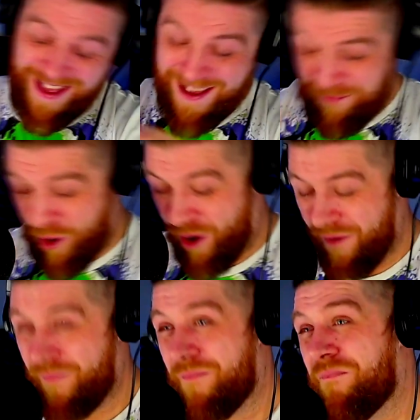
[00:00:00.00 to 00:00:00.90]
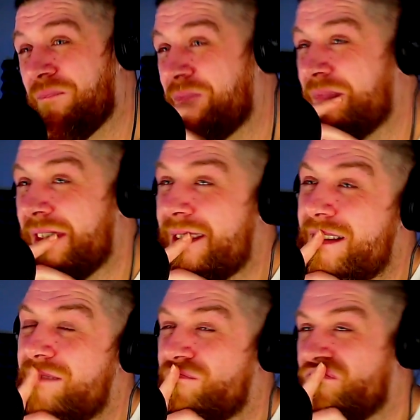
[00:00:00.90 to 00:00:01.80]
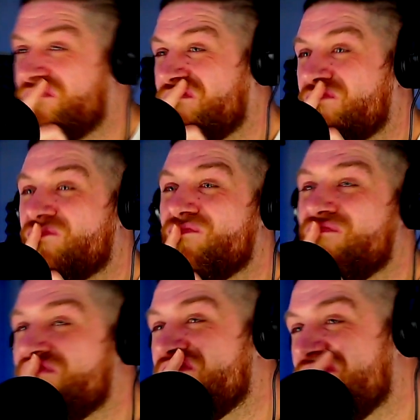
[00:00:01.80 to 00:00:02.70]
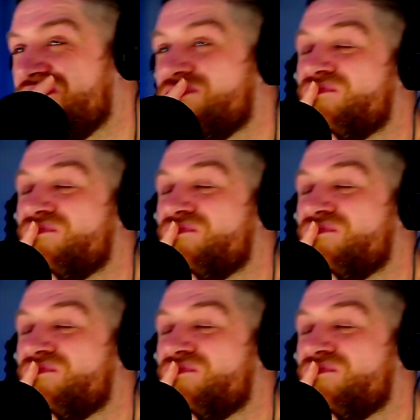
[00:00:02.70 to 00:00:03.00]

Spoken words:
Would you say that's what sort of drove you towards